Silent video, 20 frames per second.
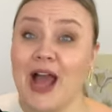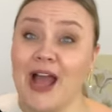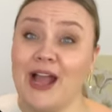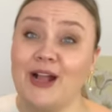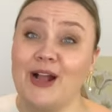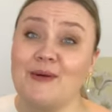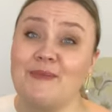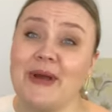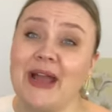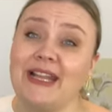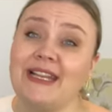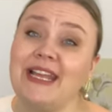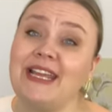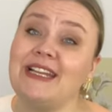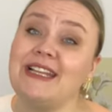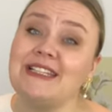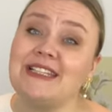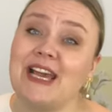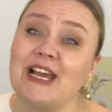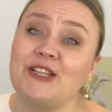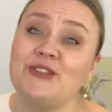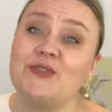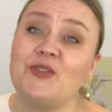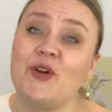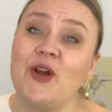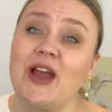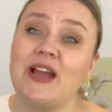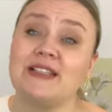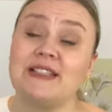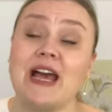I got mine in a size
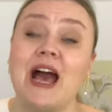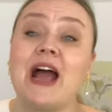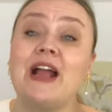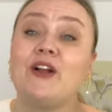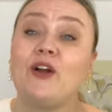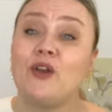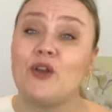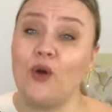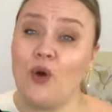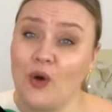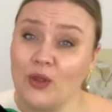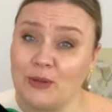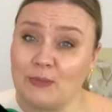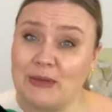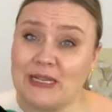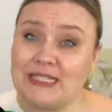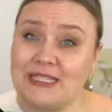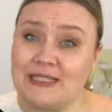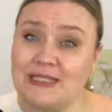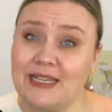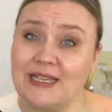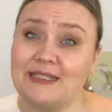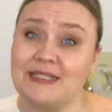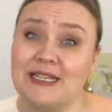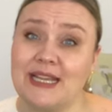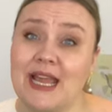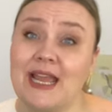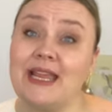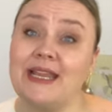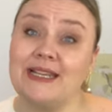4XL. I got all the pieces here
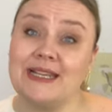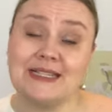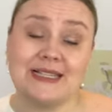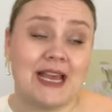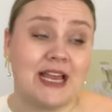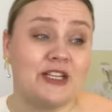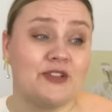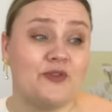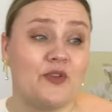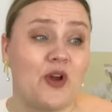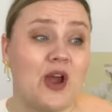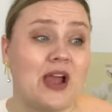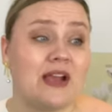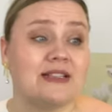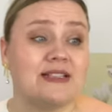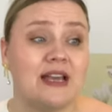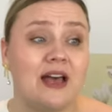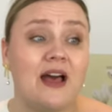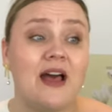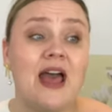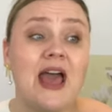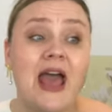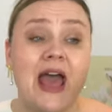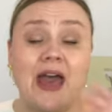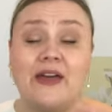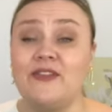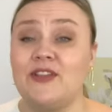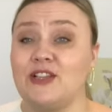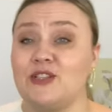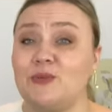today in a size 4XL,
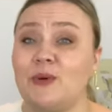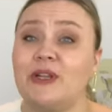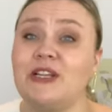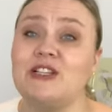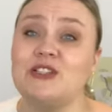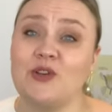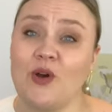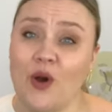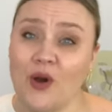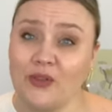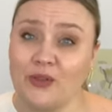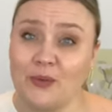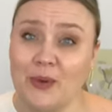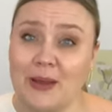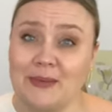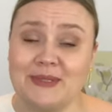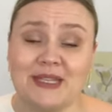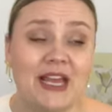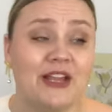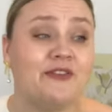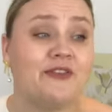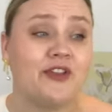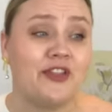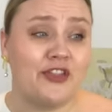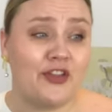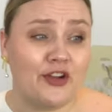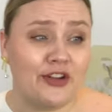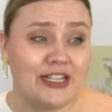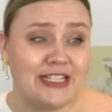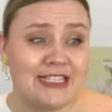and this one is on the website for
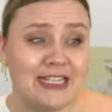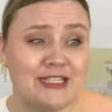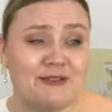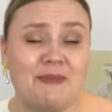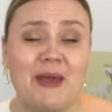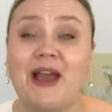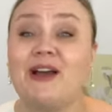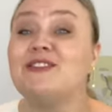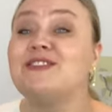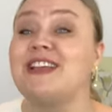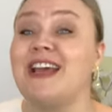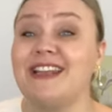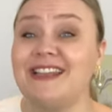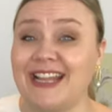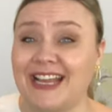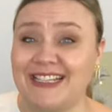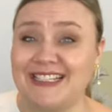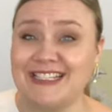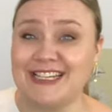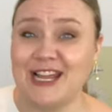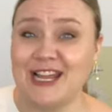£36.99.